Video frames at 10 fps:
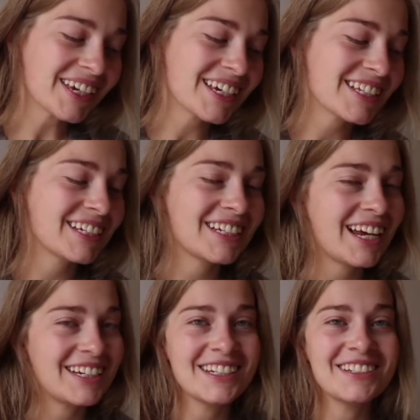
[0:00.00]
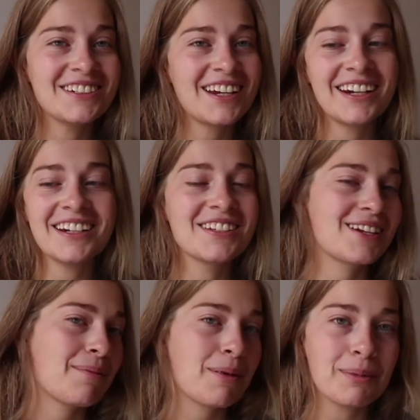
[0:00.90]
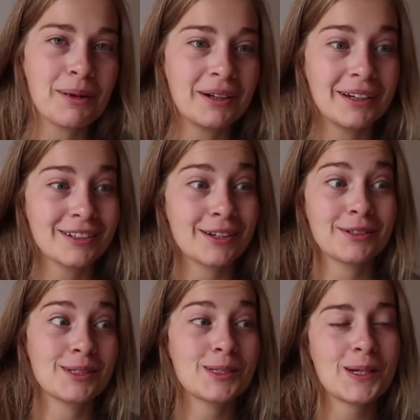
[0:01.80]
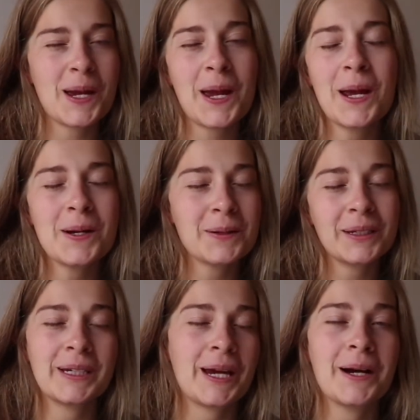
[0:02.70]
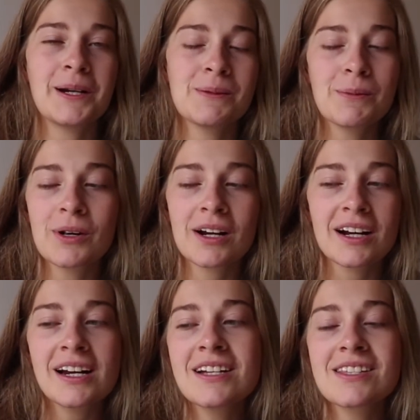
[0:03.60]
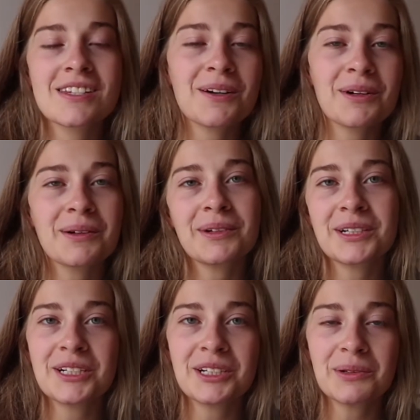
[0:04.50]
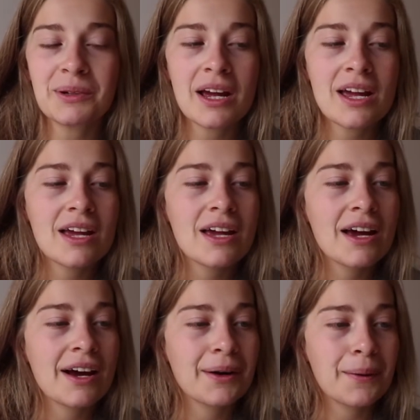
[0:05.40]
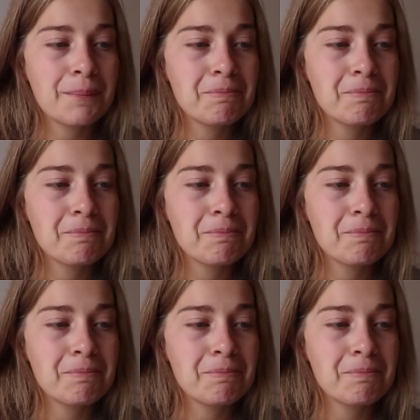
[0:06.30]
Because I didn't stop uploading because I was just like, I don't really care anymore. It's not what I want to do. I